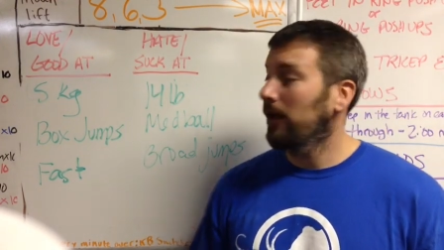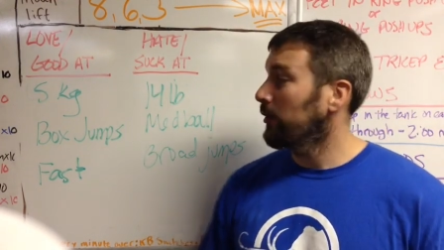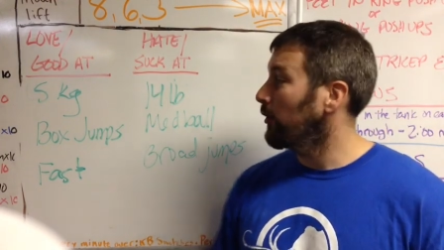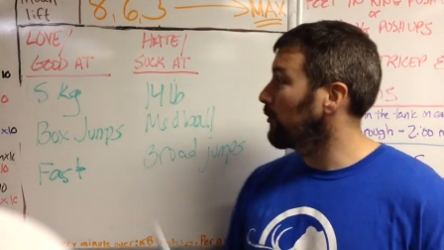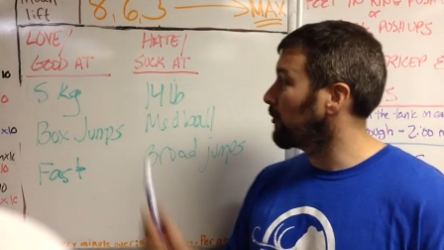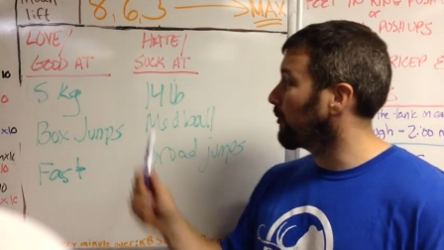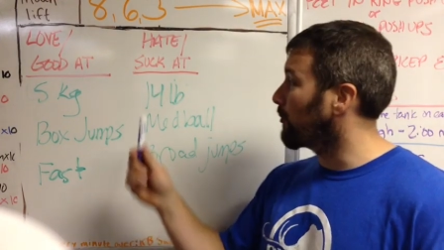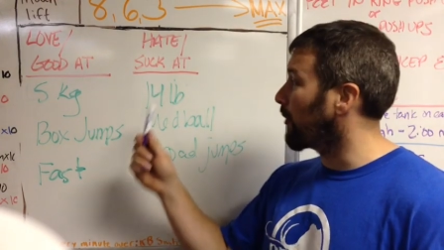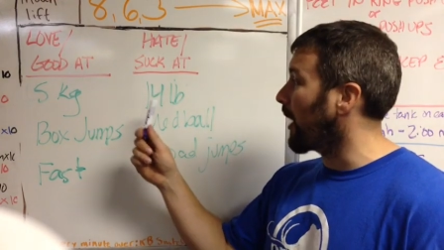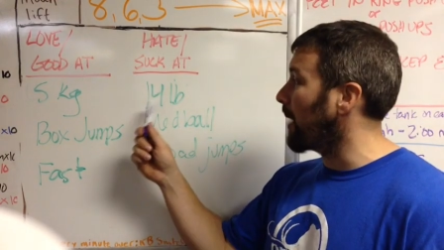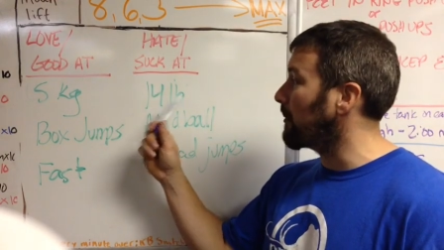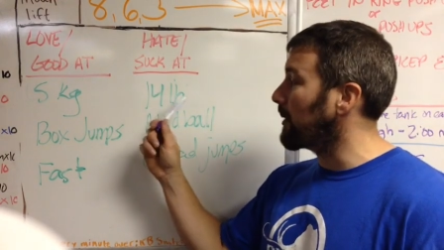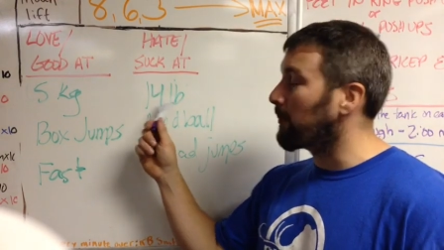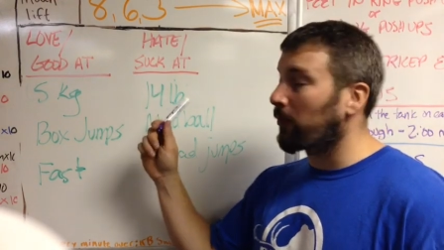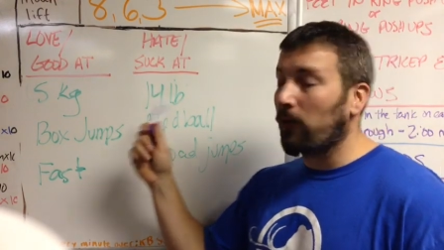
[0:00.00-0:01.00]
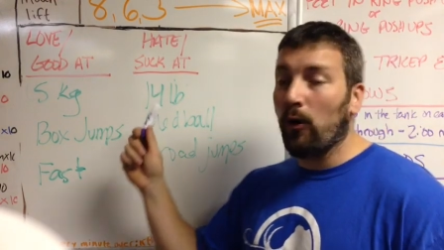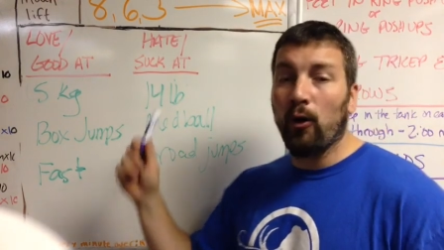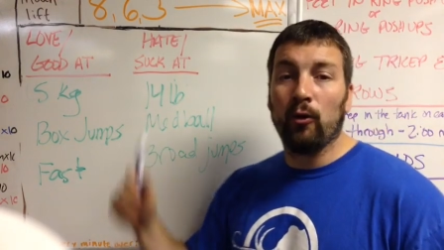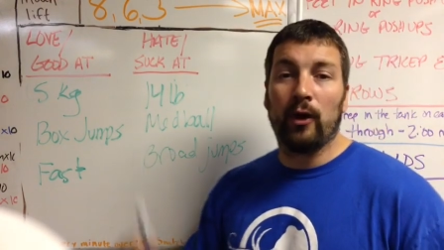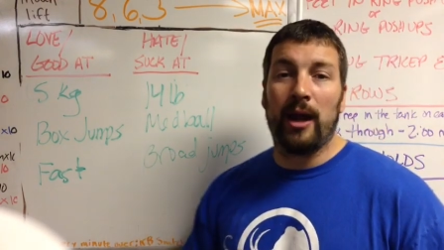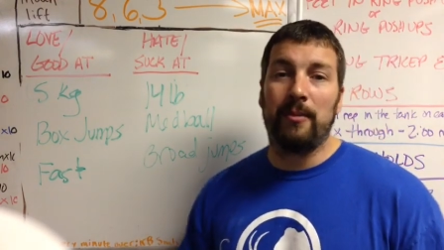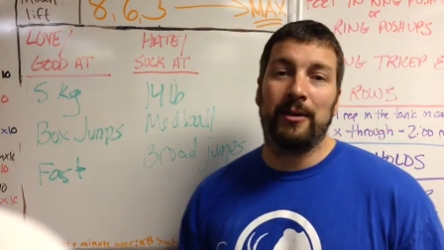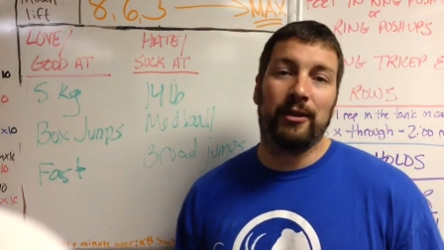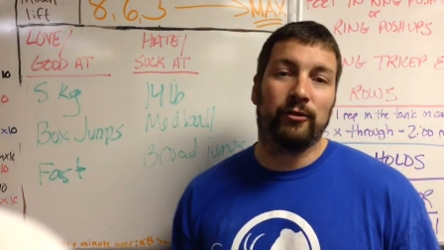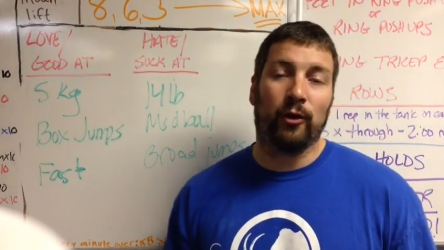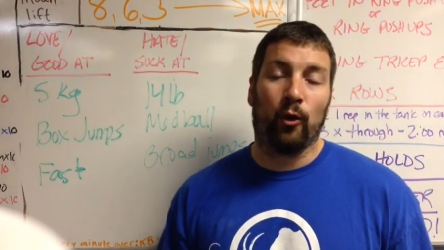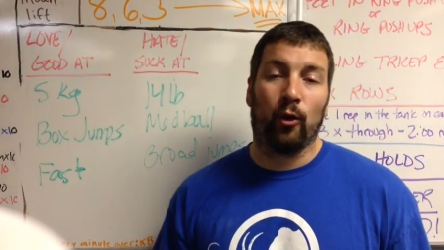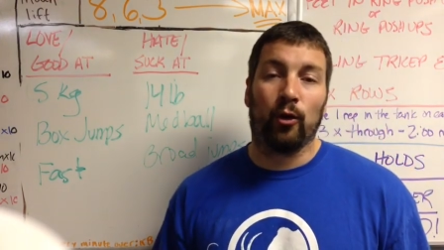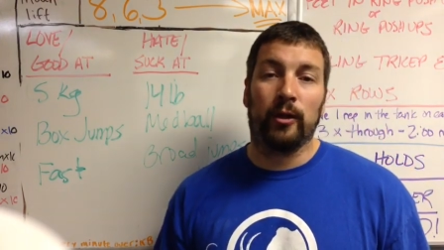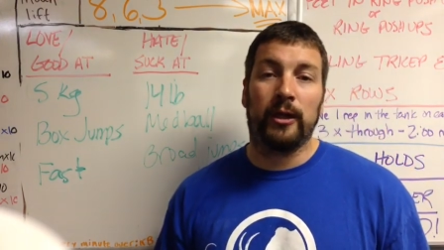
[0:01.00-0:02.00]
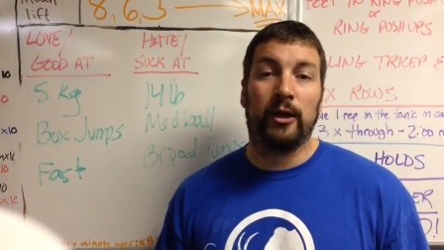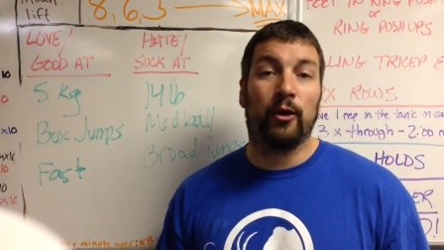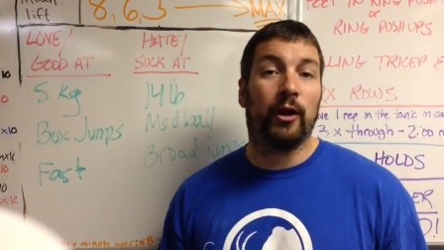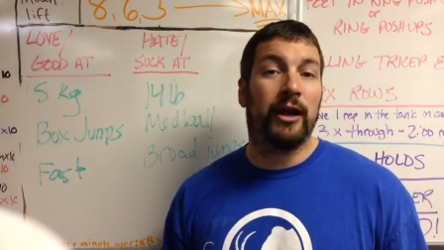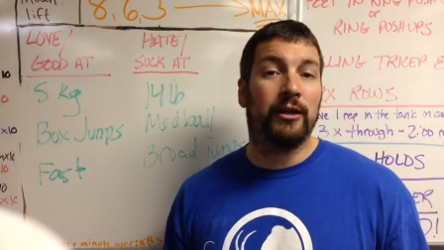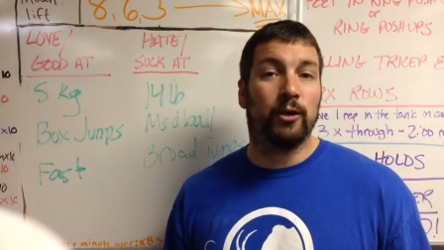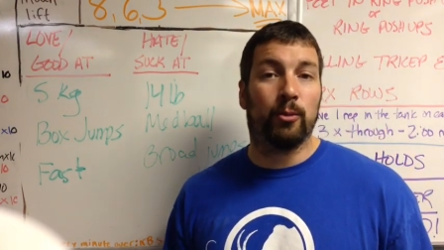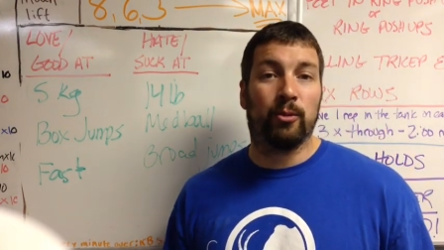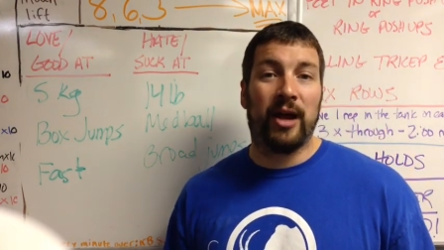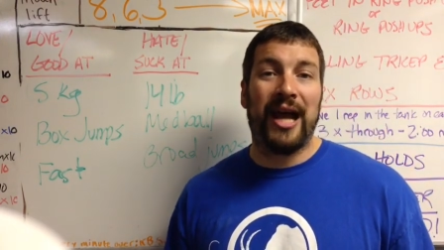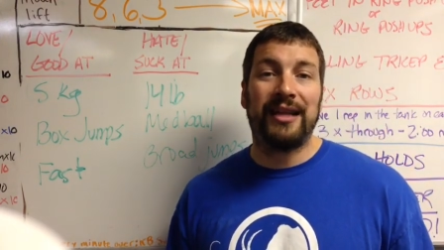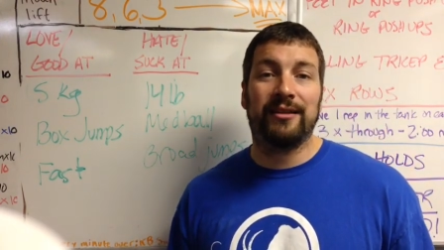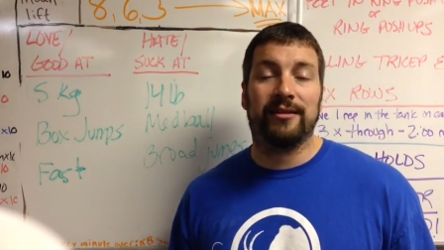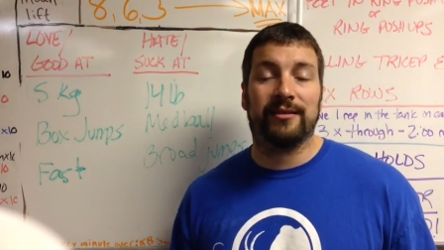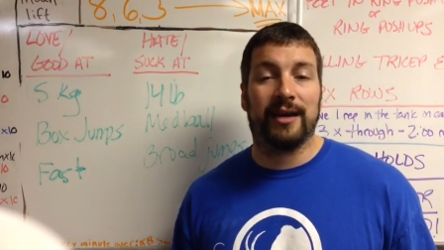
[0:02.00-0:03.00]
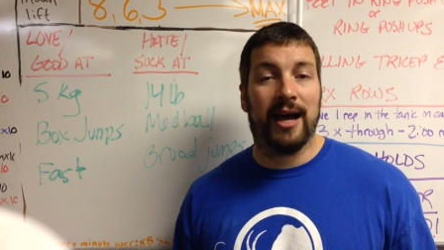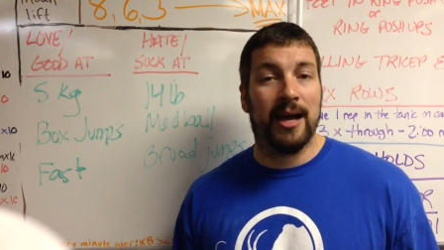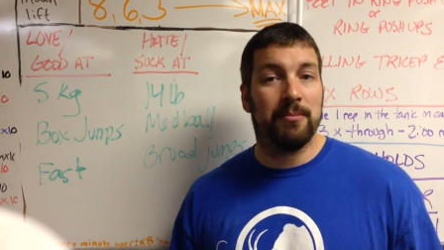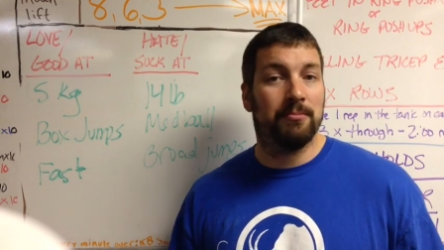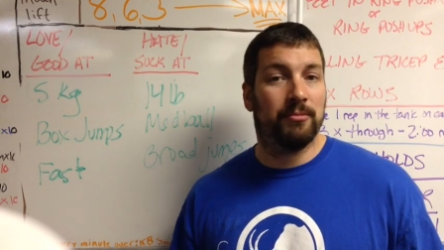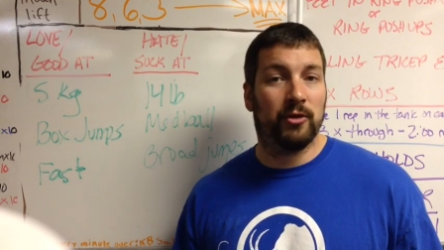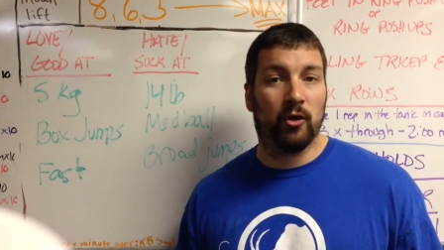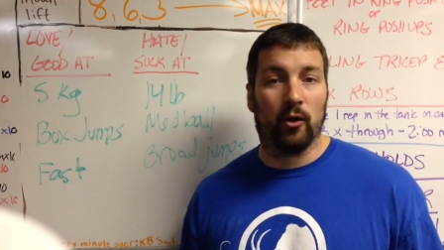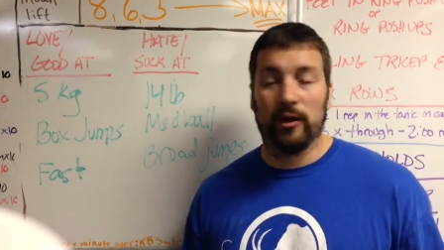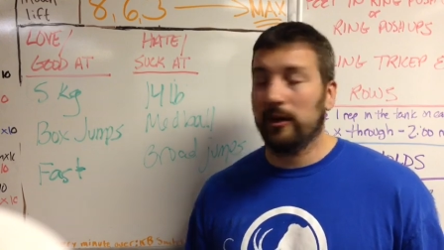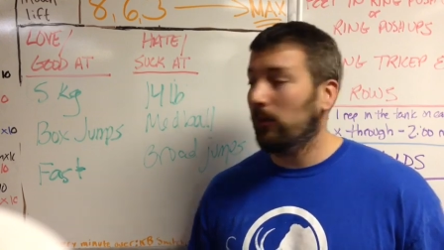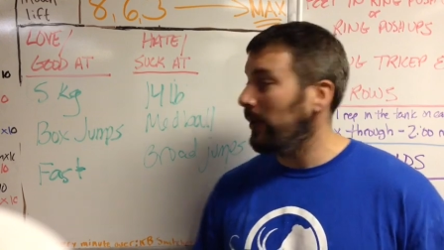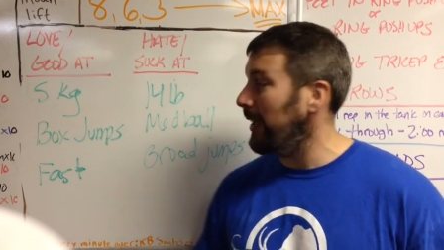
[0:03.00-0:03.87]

You should probably program this earlier in your practice time during the